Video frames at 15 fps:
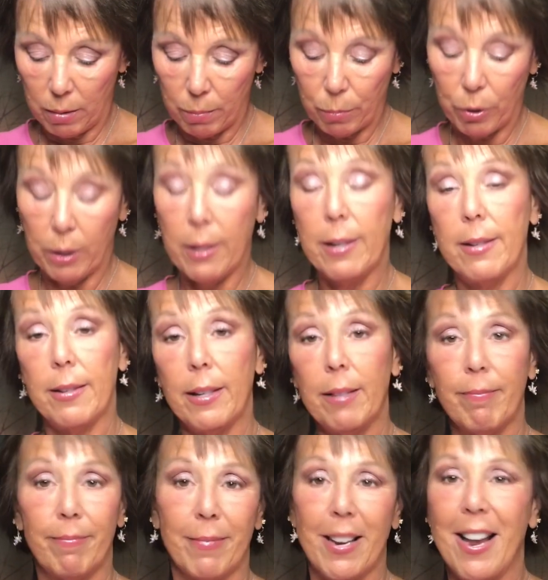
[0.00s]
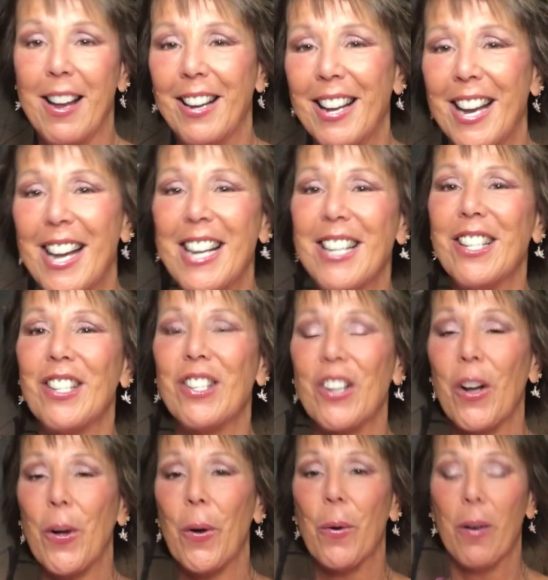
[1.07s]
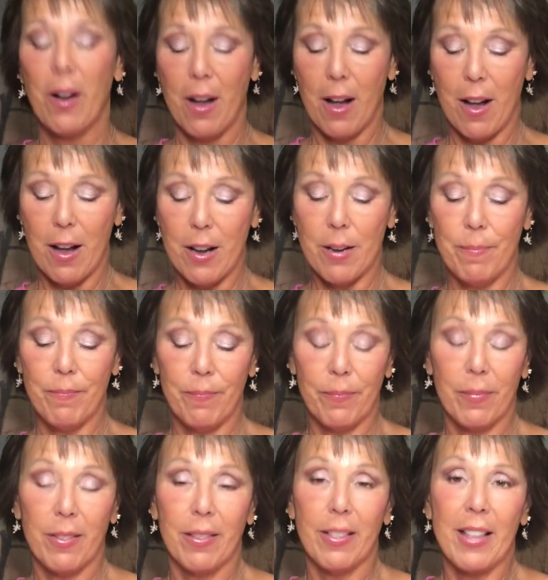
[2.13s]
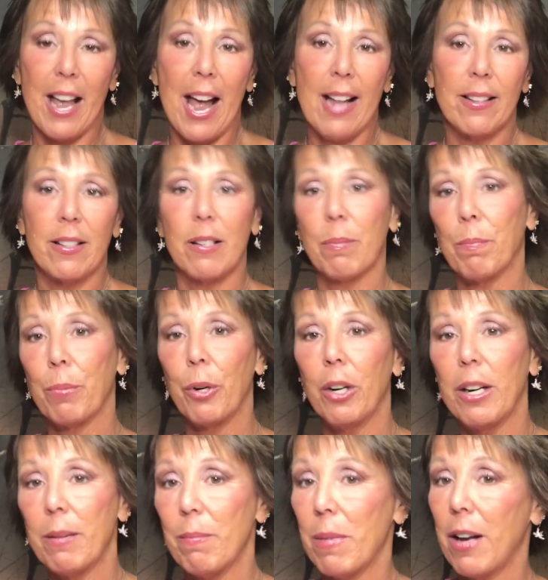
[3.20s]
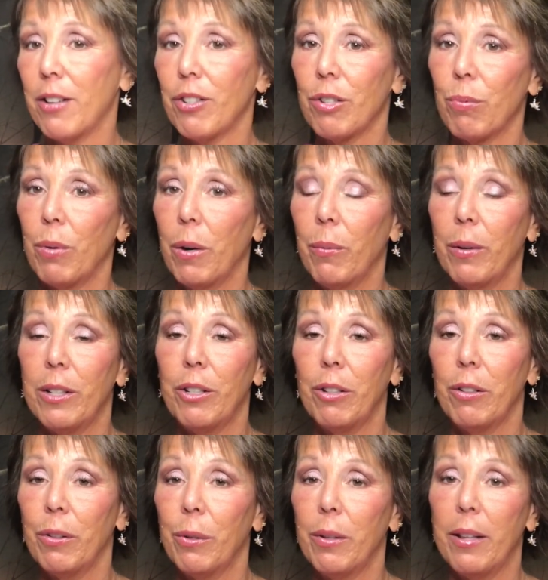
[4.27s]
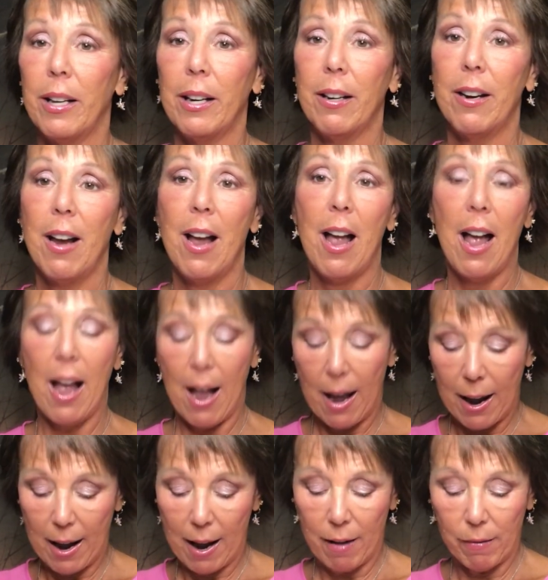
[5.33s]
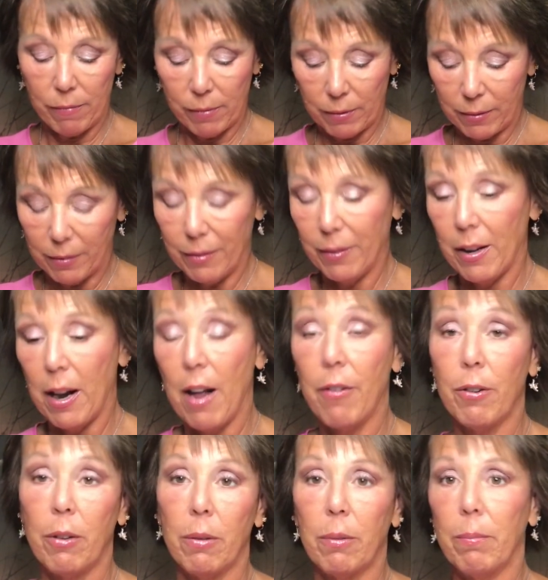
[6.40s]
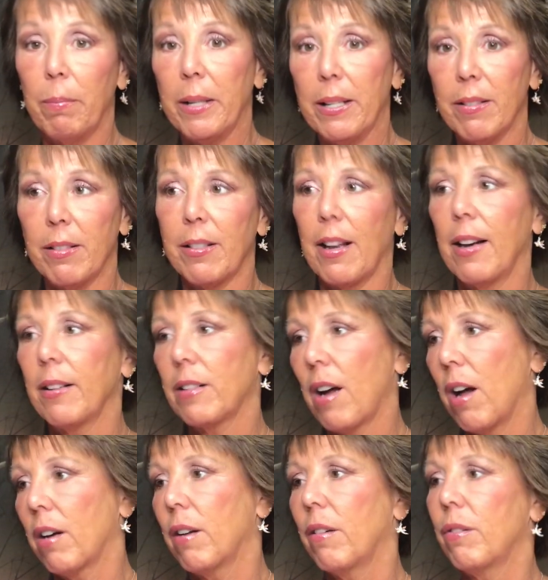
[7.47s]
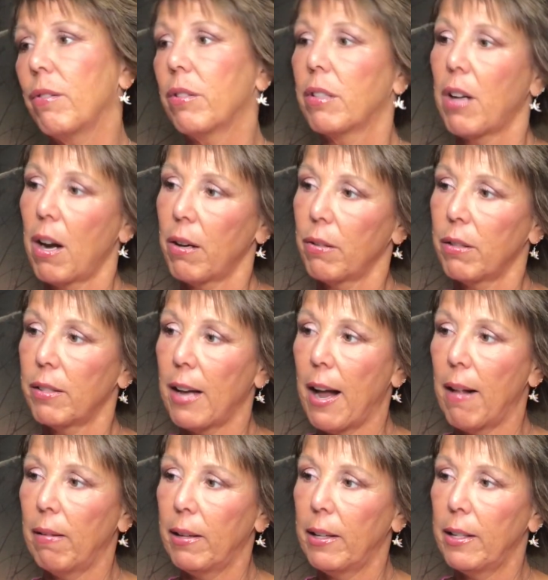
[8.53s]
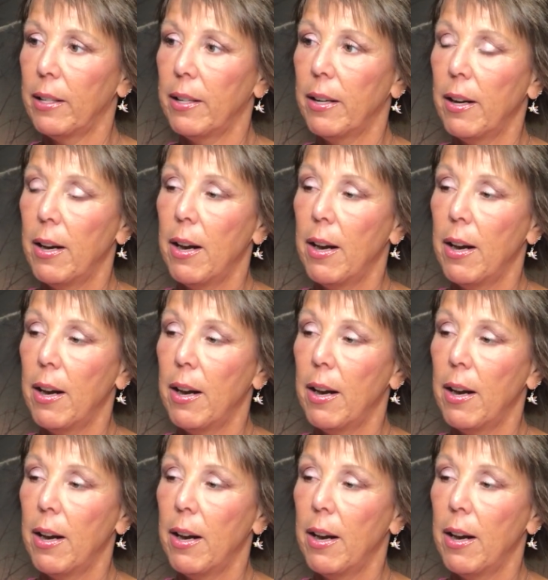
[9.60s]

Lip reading: Pretty easy. So that's pretty much what we do. And then I have other meals like tacos, taco salad,